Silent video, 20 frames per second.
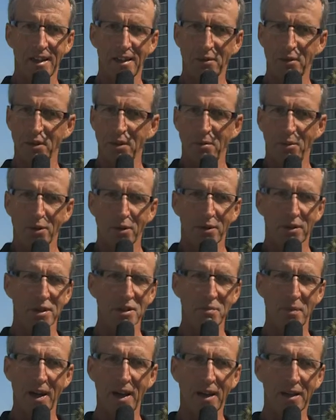with a motor on his
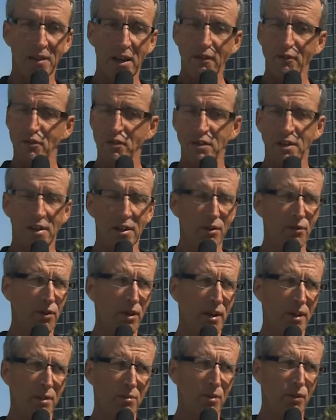back. Never seen it
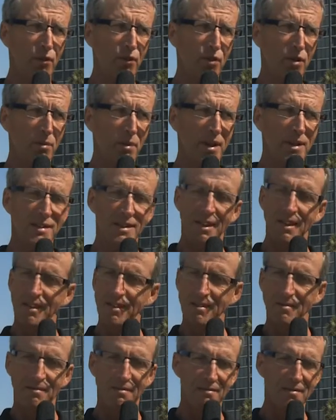flying before, but I said,
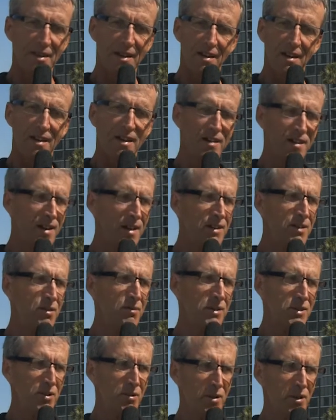I know
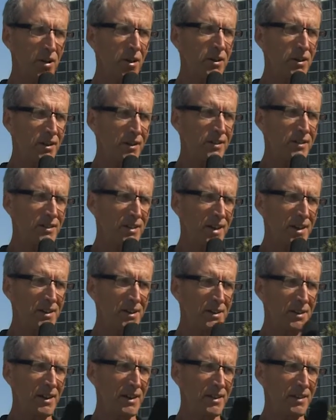what's going on here. I
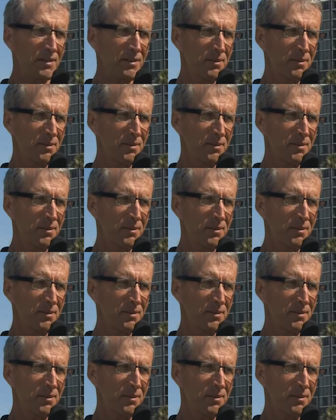need that.